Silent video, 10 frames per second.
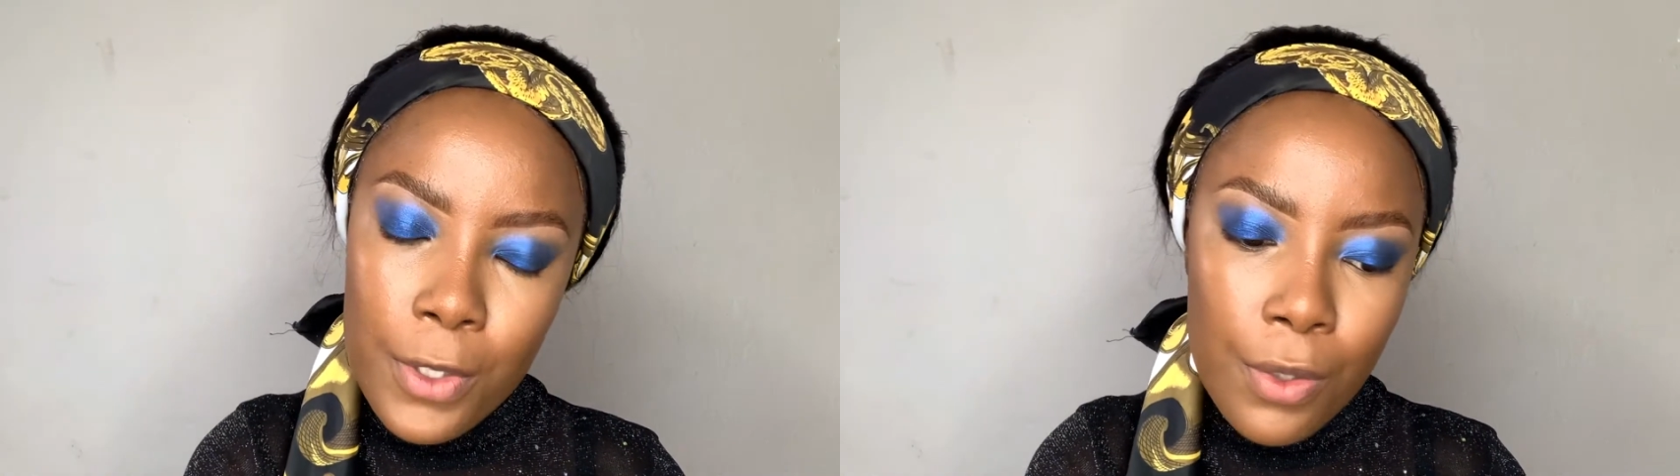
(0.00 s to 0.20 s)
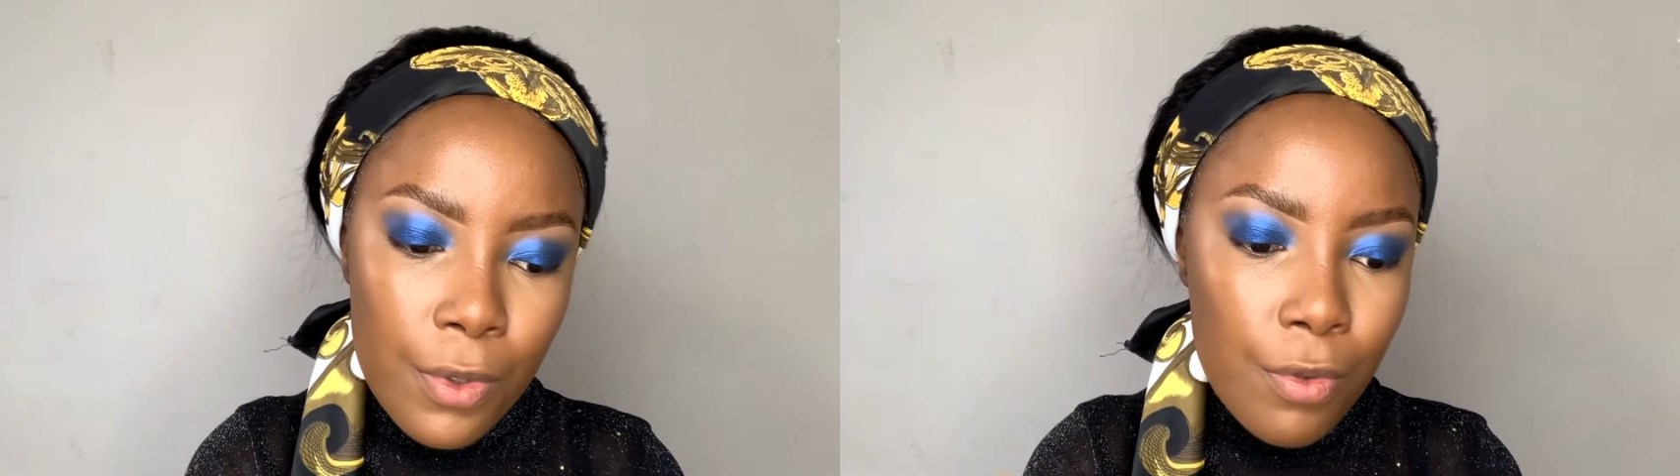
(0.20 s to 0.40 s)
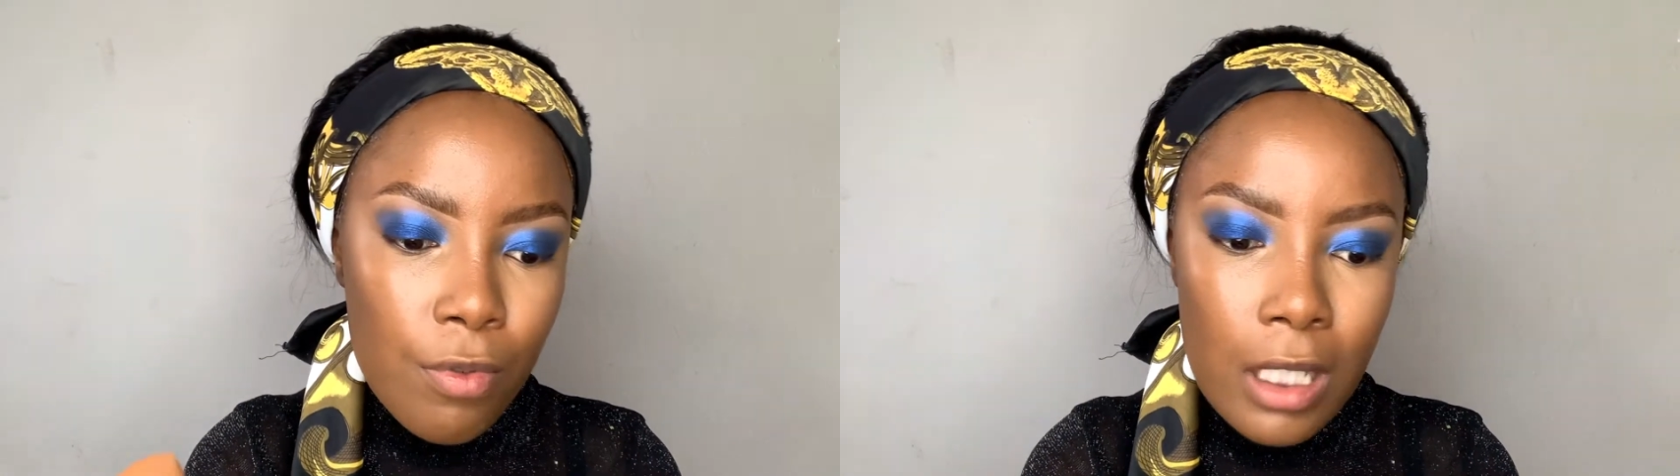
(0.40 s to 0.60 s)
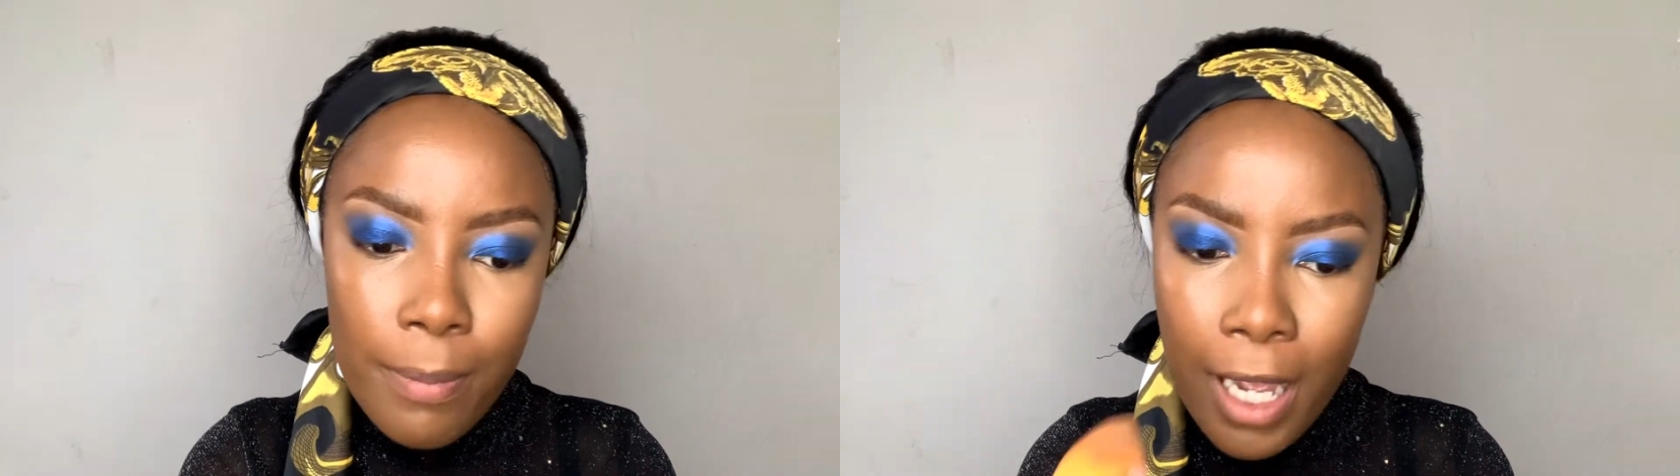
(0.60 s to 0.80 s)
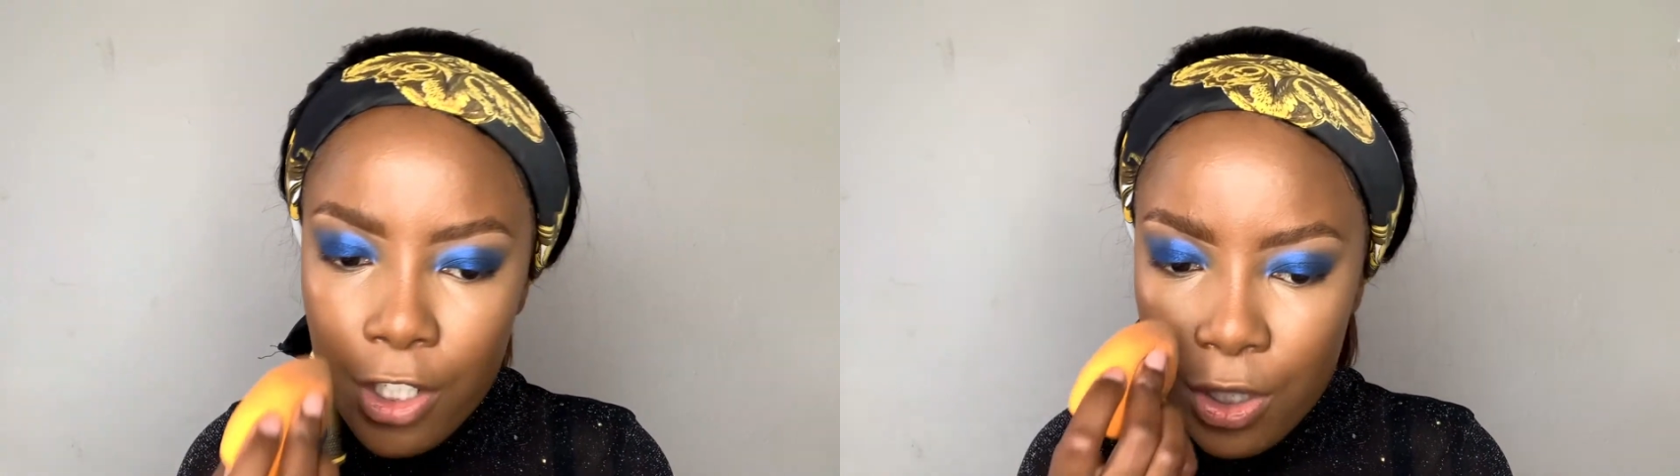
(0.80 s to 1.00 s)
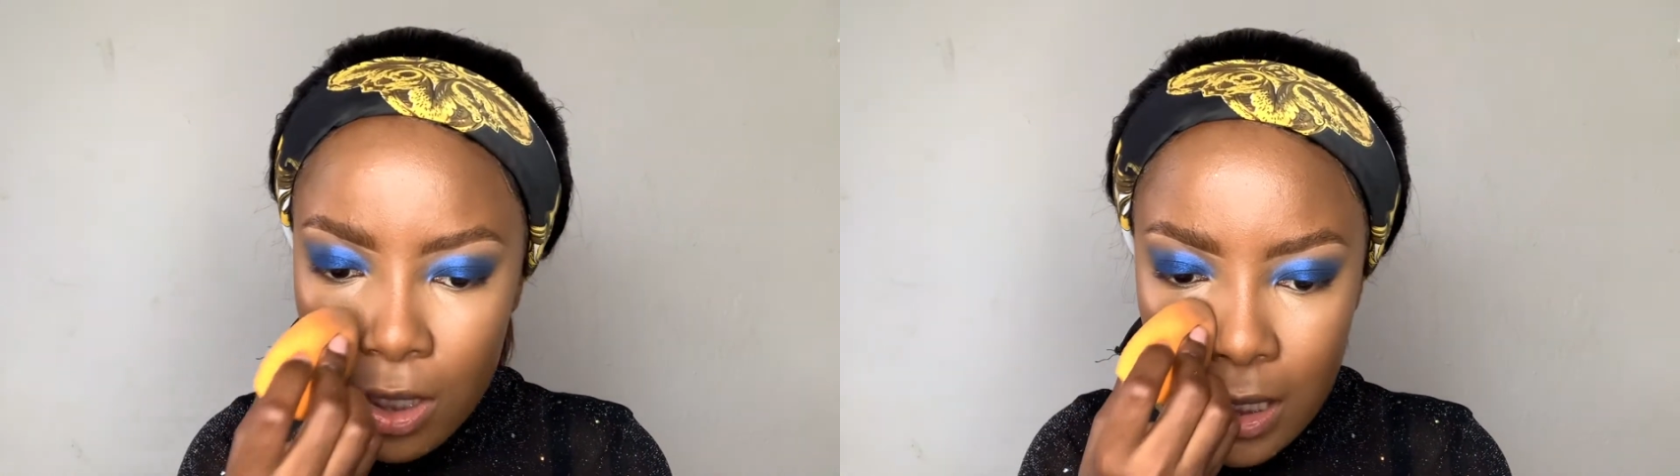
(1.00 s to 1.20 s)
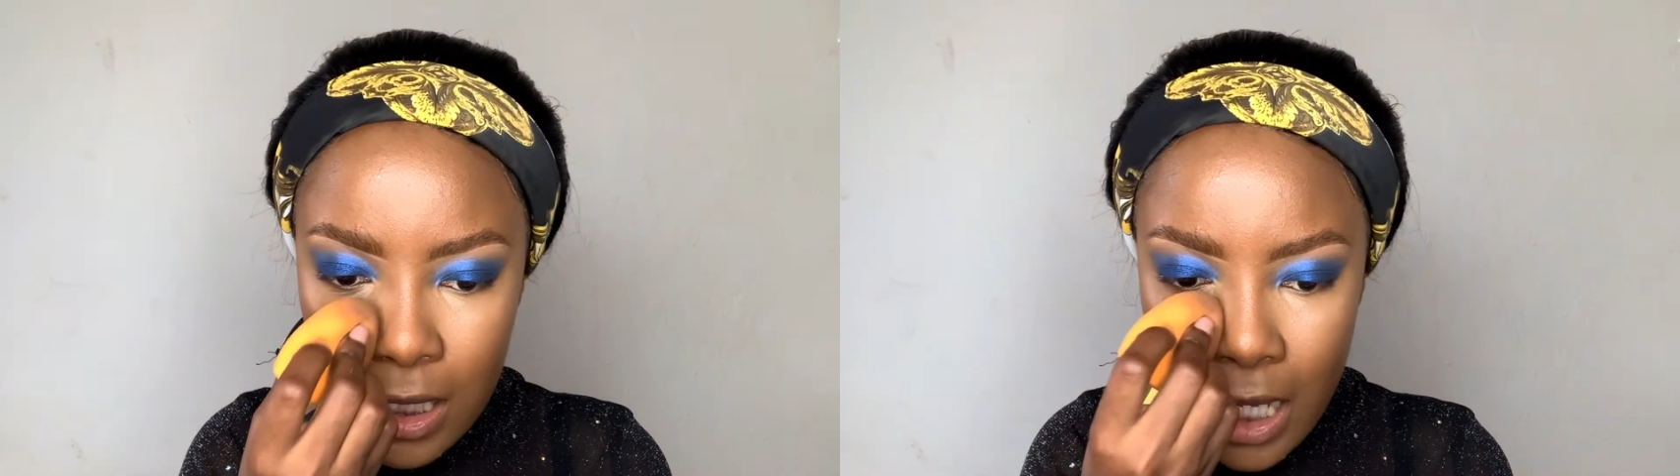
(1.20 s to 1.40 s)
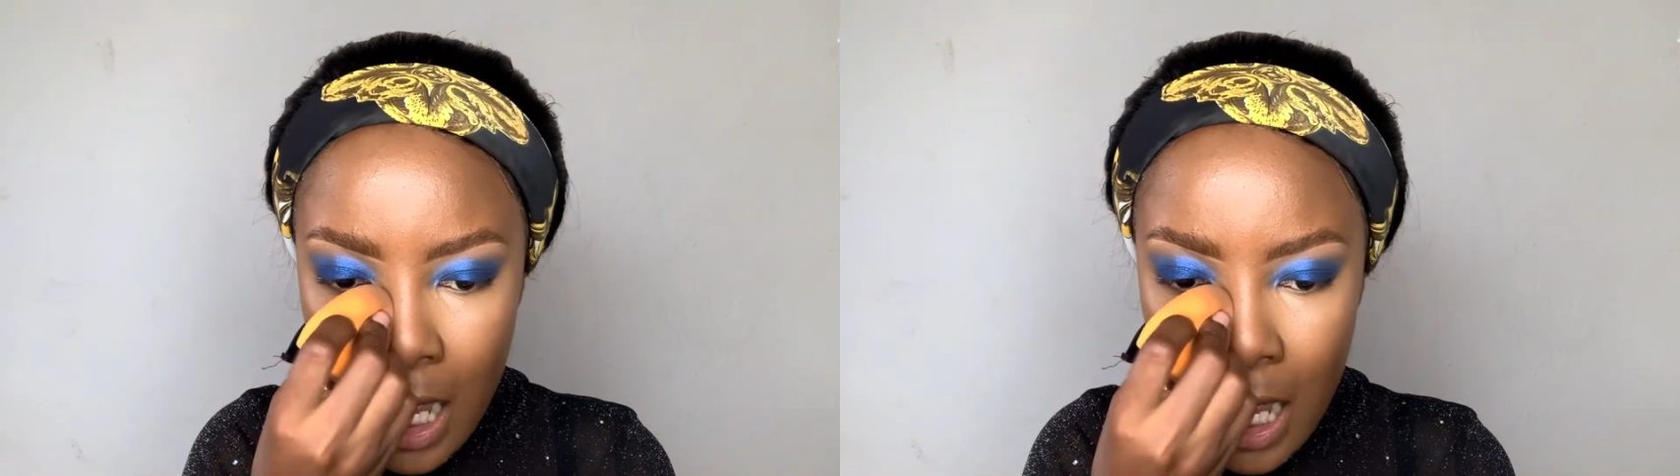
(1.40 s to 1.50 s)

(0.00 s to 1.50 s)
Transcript: She was really passionate,